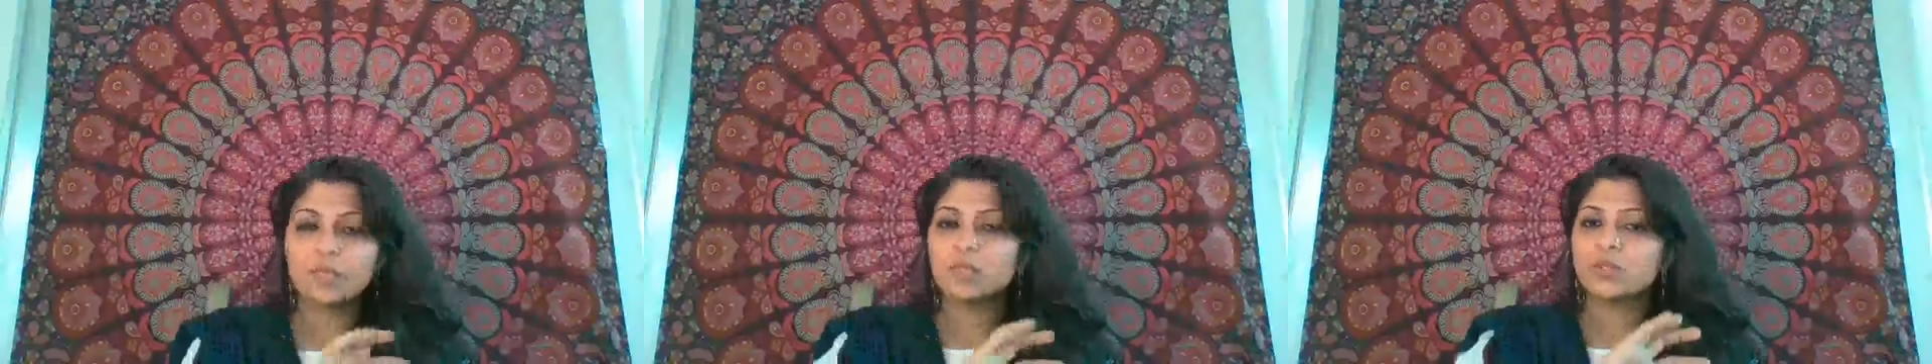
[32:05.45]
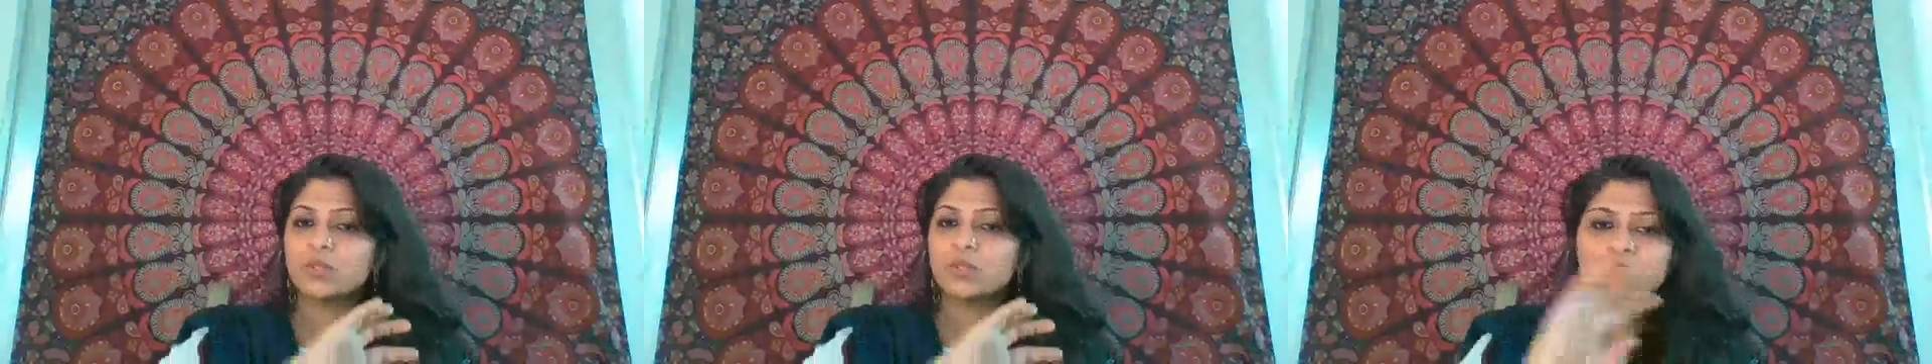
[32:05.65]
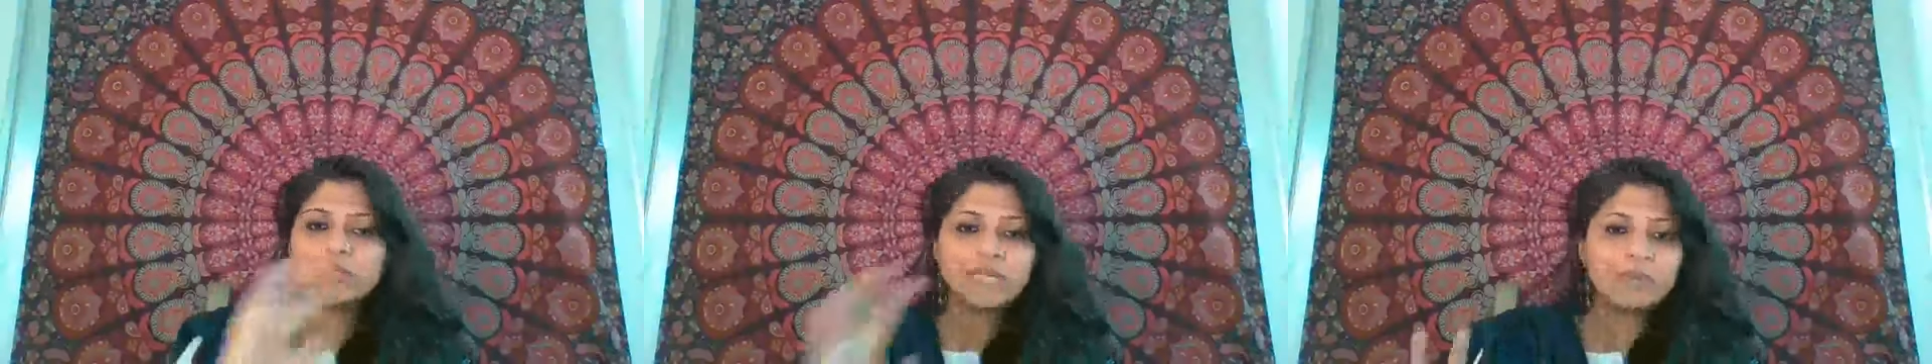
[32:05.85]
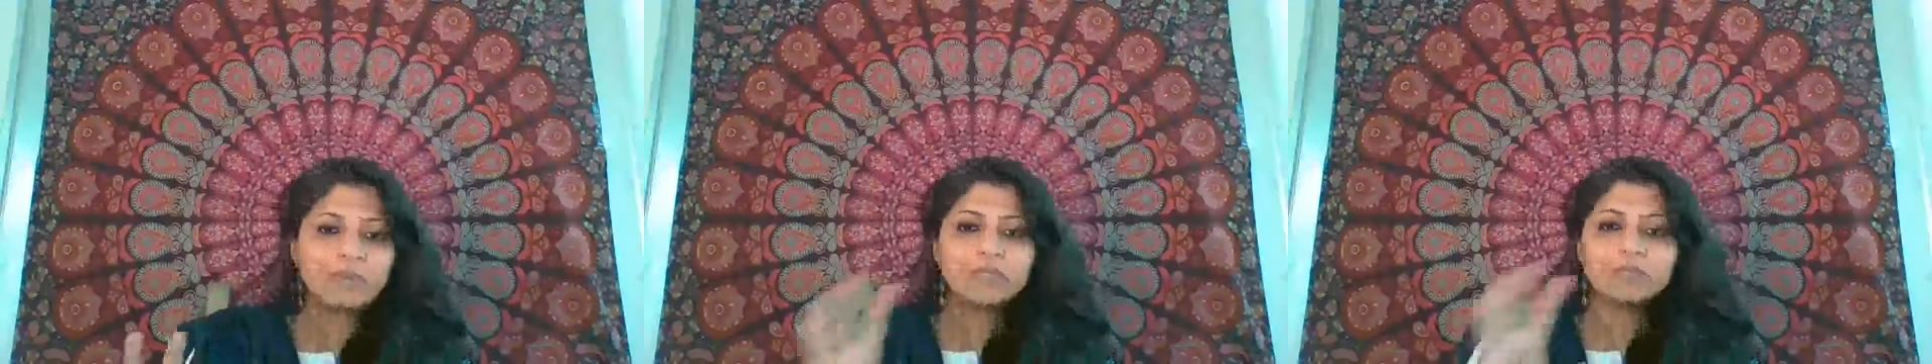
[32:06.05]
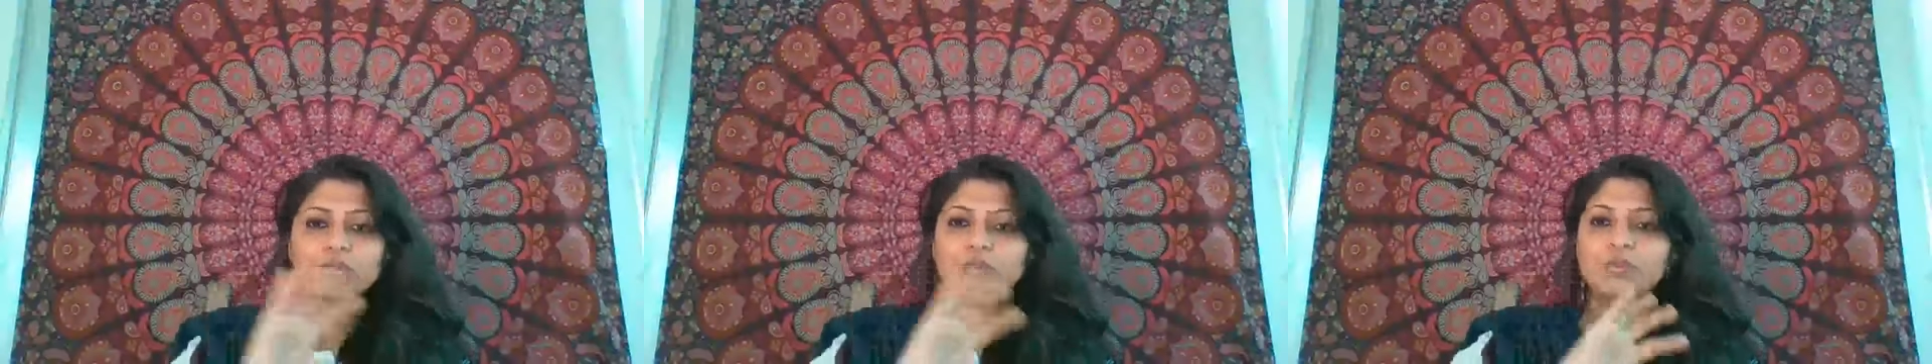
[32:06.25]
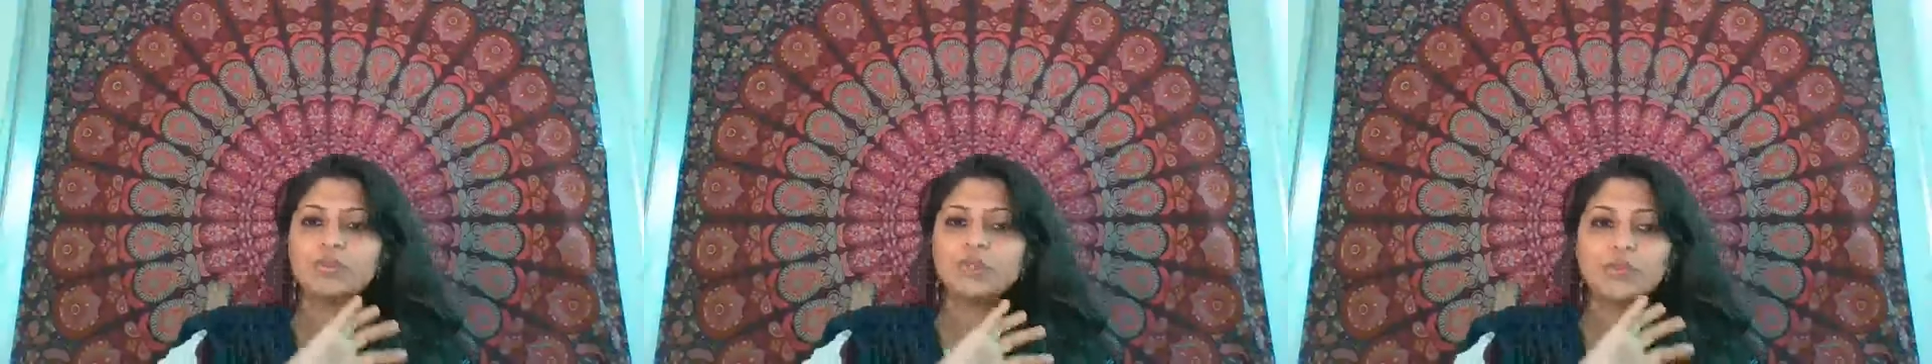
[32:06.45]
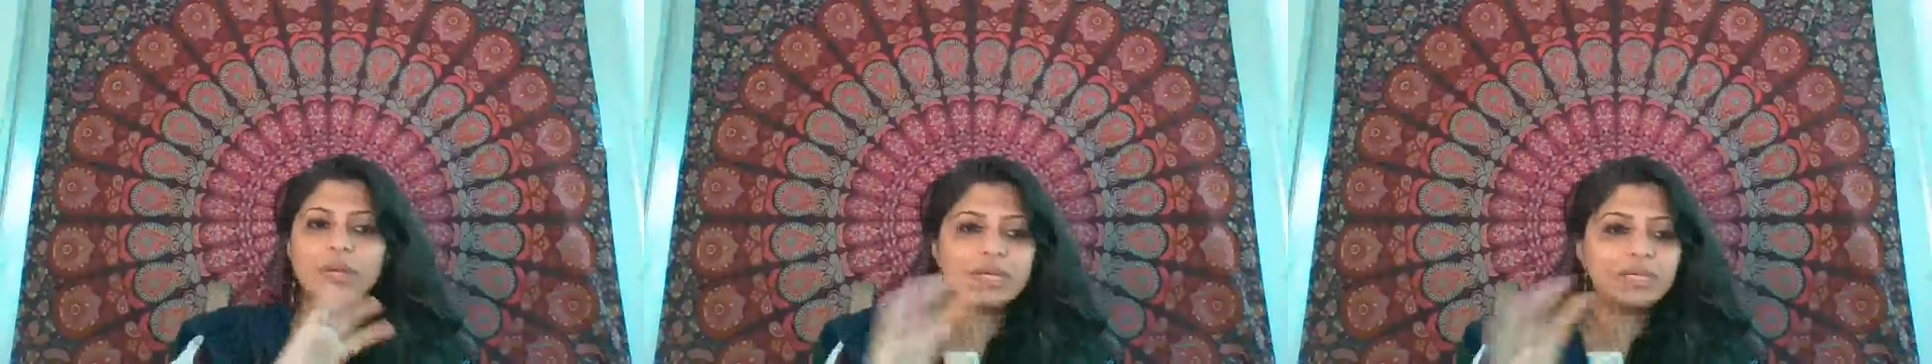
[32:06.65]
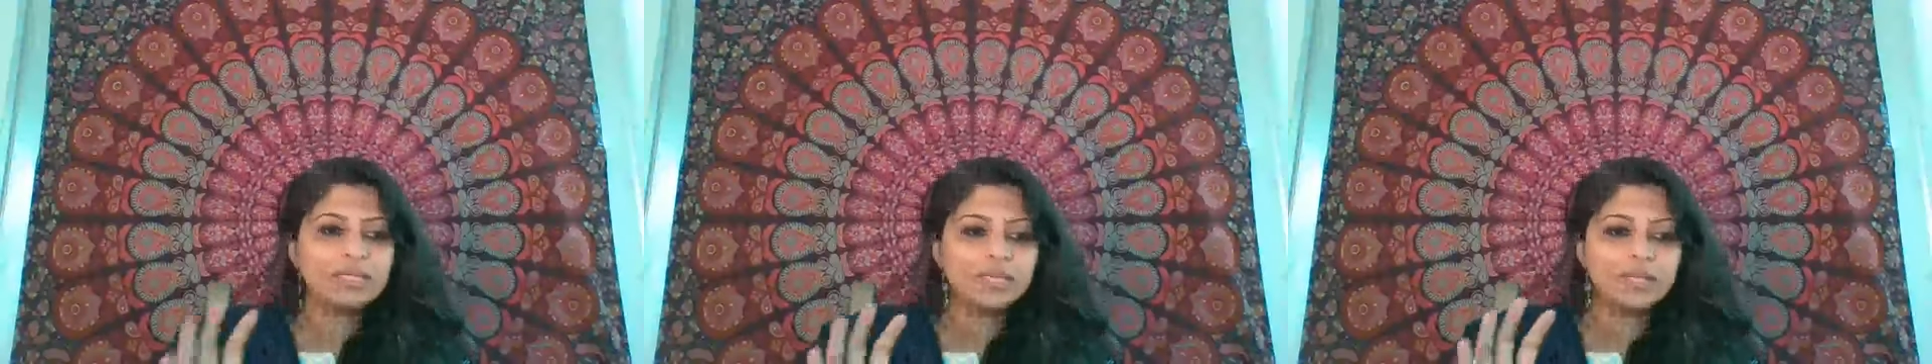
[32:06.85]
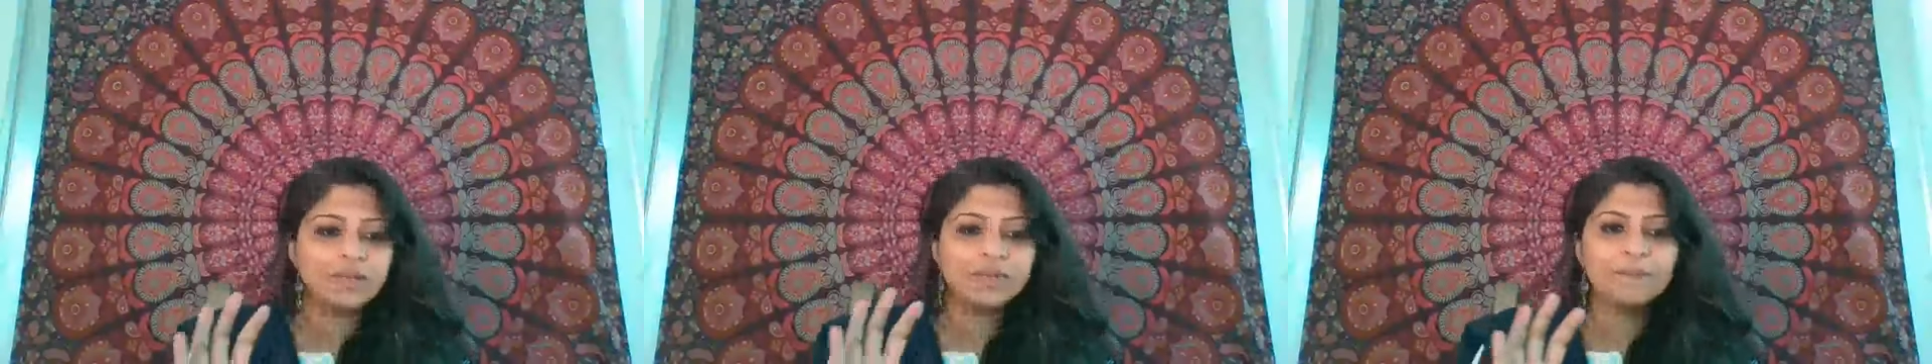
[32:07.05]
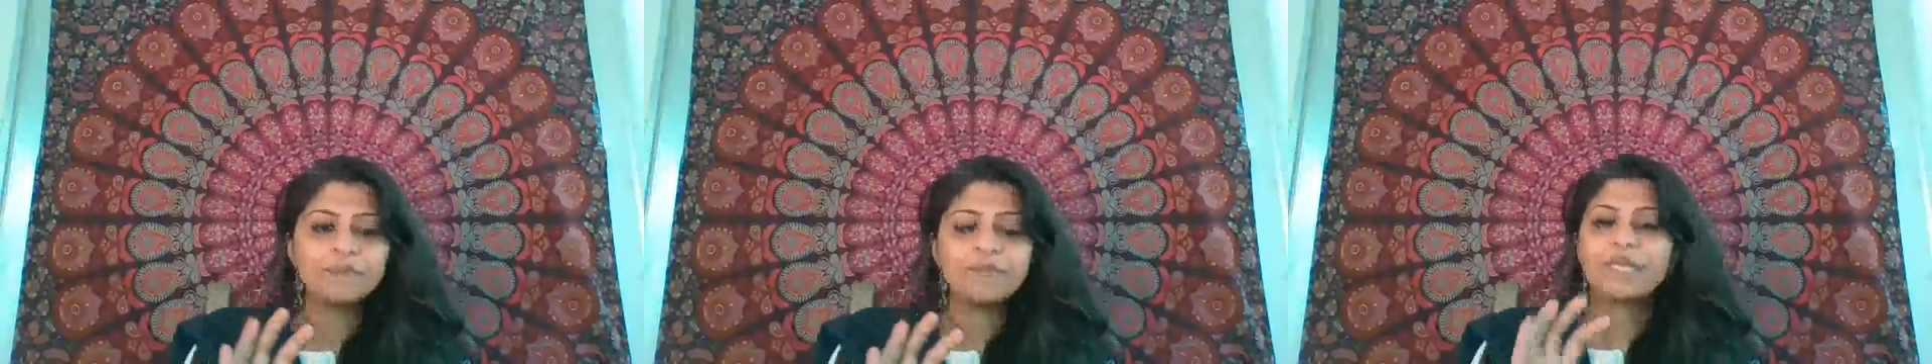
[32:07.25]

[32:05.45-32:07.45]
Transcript: Don't name it, don't do anything.